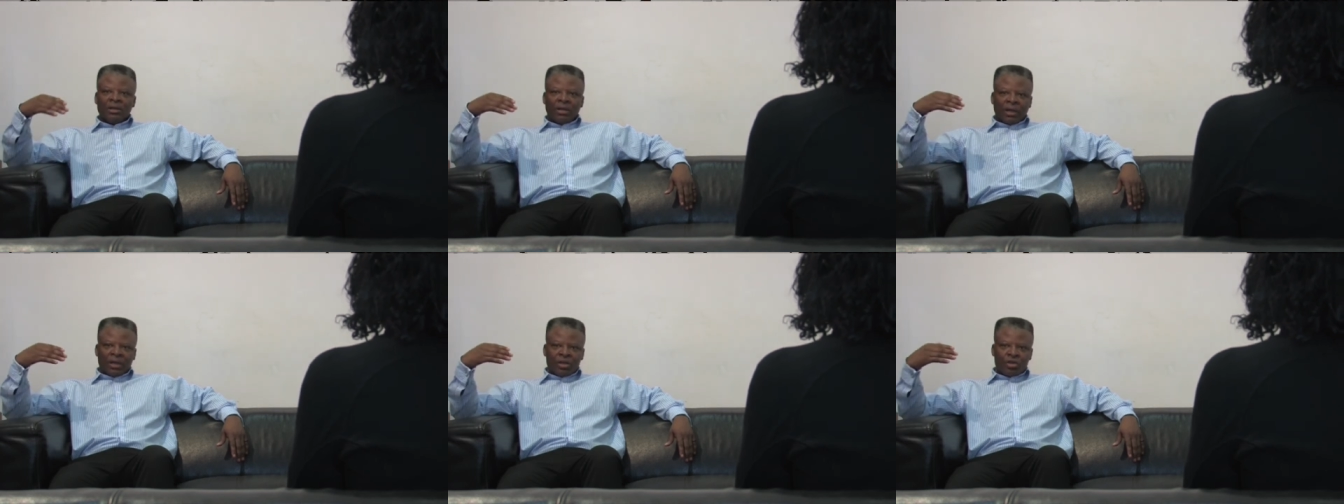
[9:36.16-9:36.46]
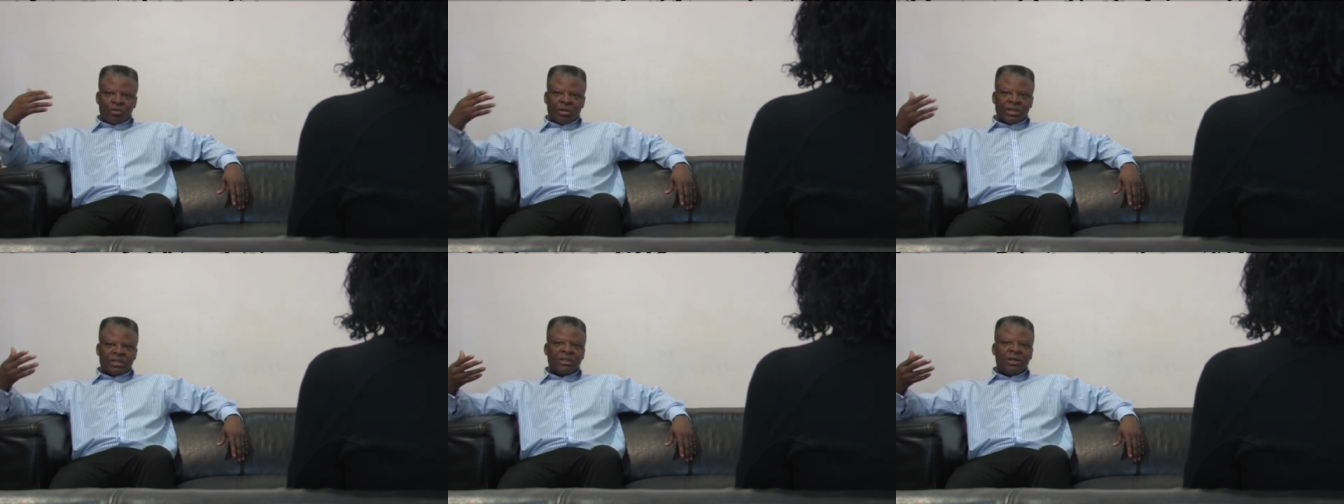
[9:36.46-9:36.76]

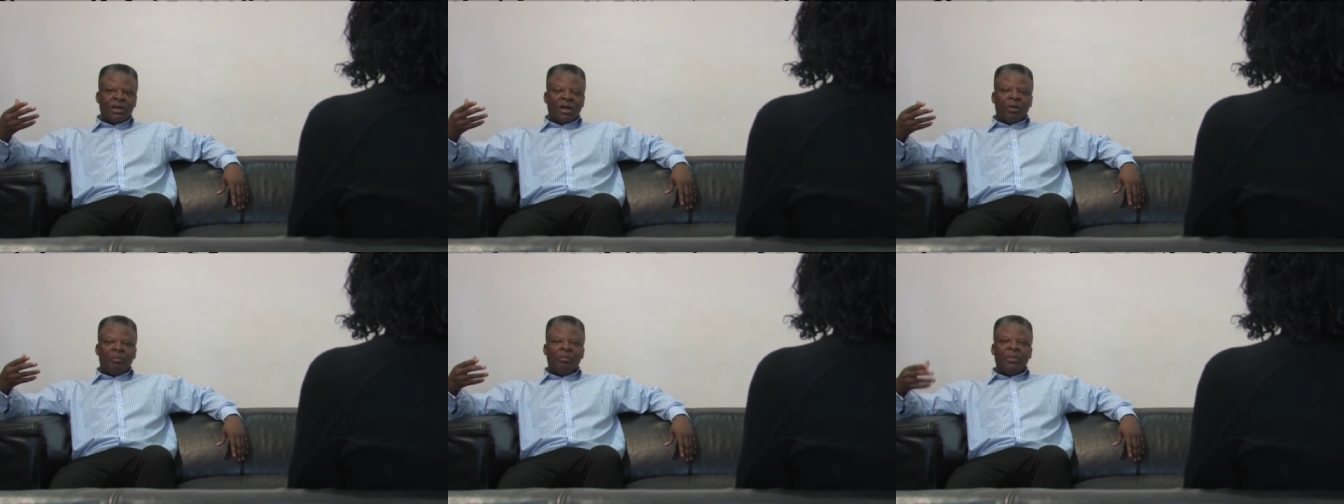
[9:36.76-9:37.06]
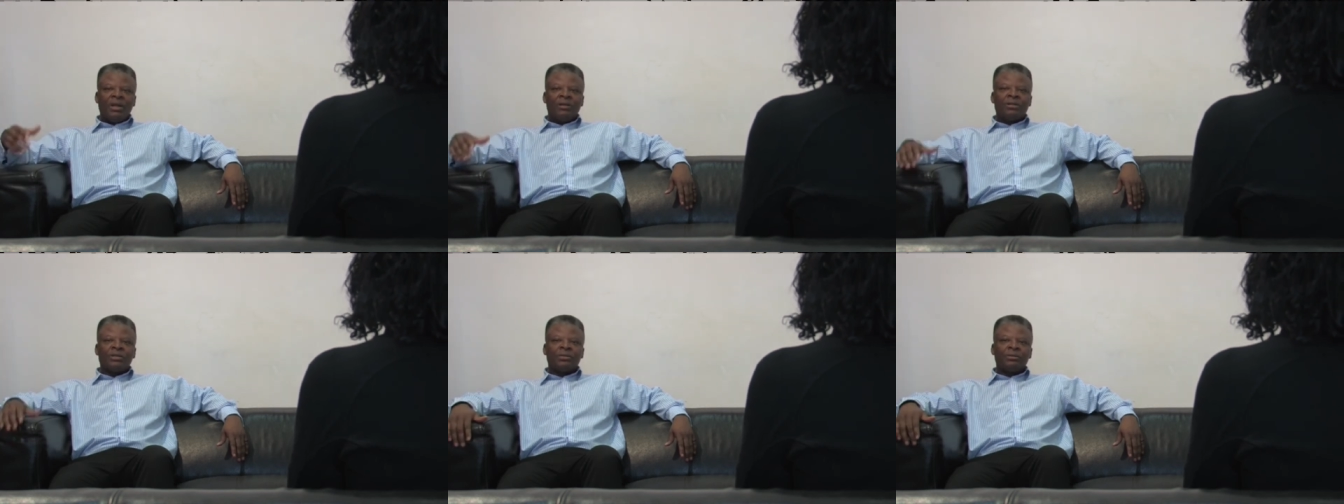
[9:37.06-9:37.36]
addressing our
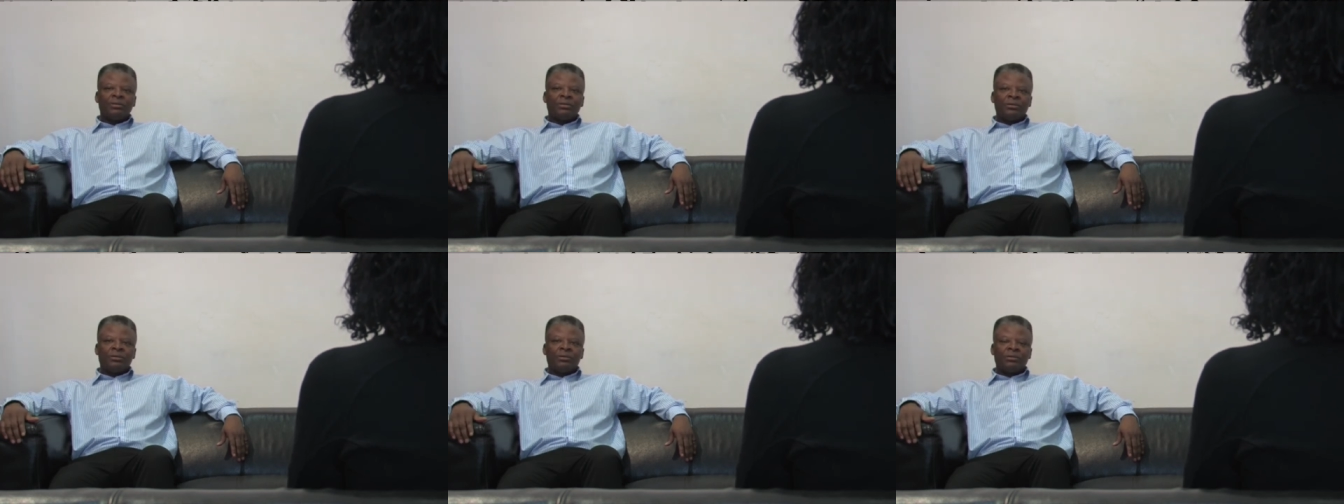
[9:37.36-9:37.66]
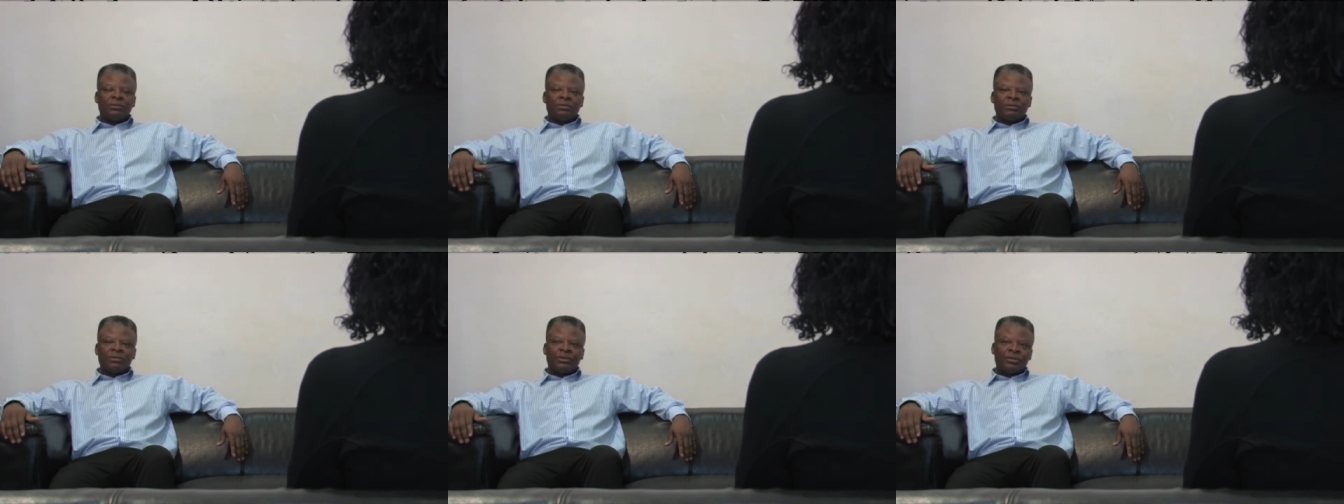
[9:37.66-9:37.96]
mental
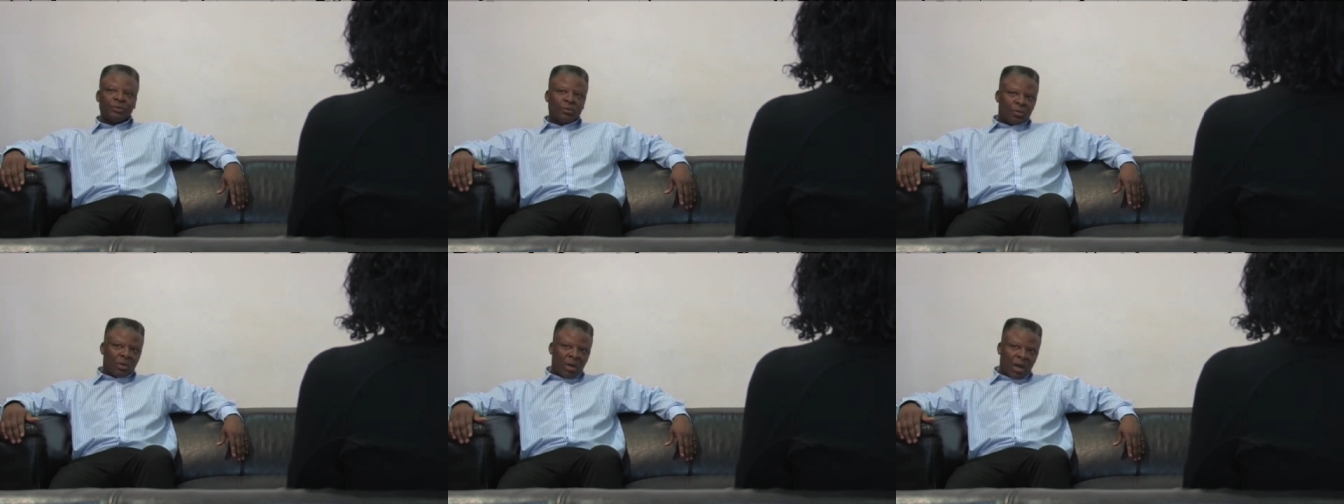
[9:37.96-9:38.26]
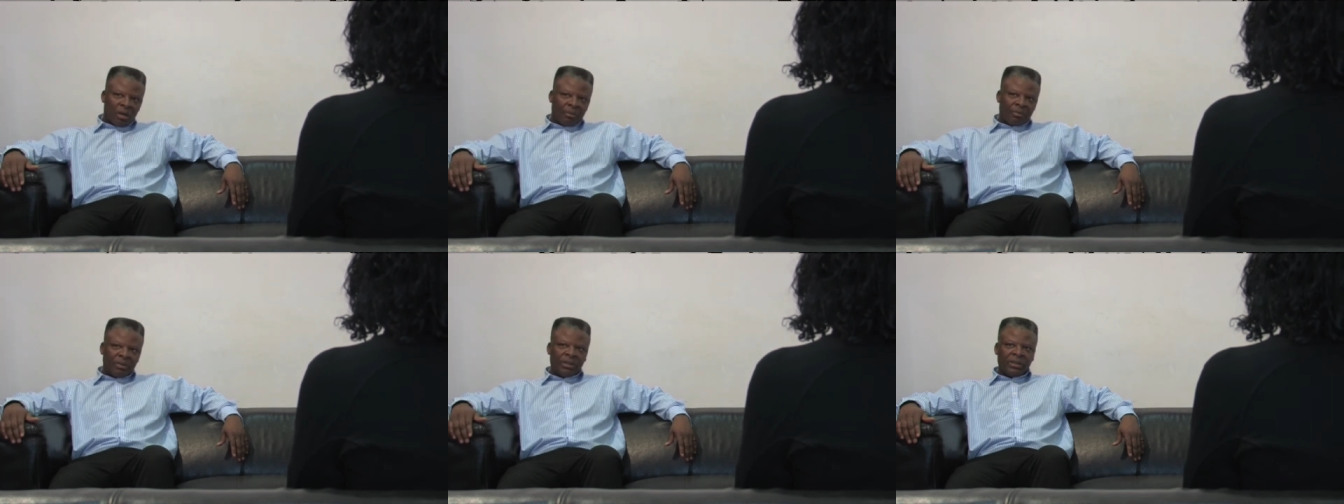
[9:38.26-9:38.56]

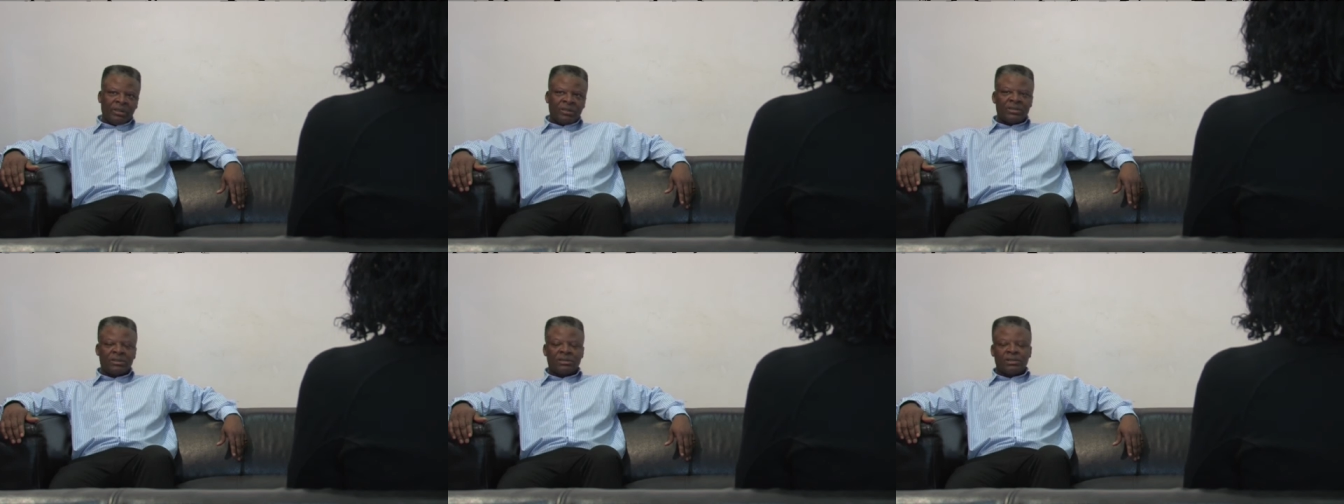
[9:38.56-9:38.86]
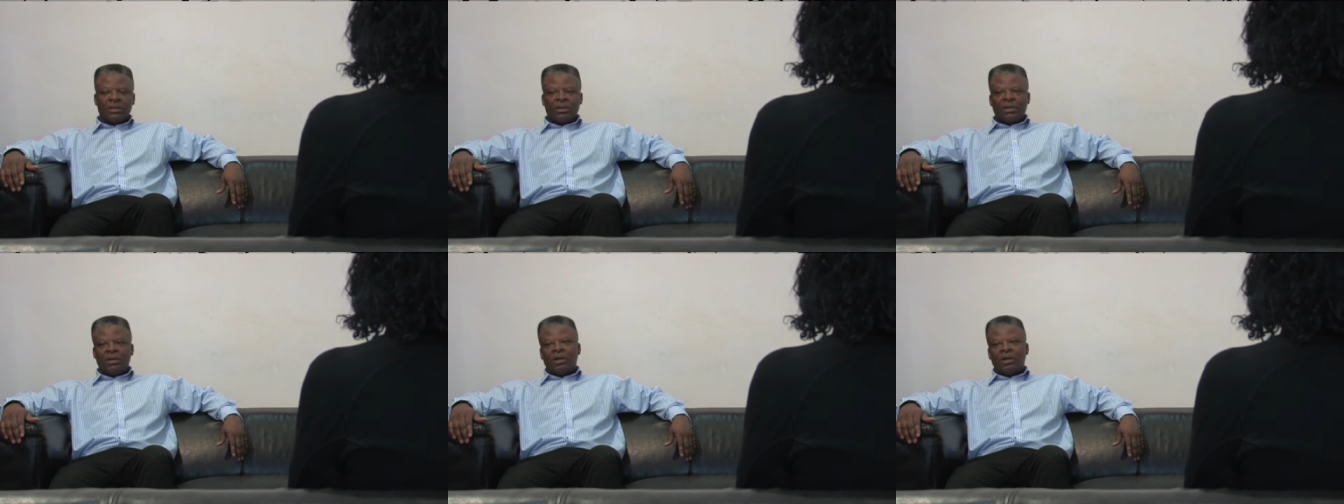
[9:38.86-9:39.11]
shortcomings,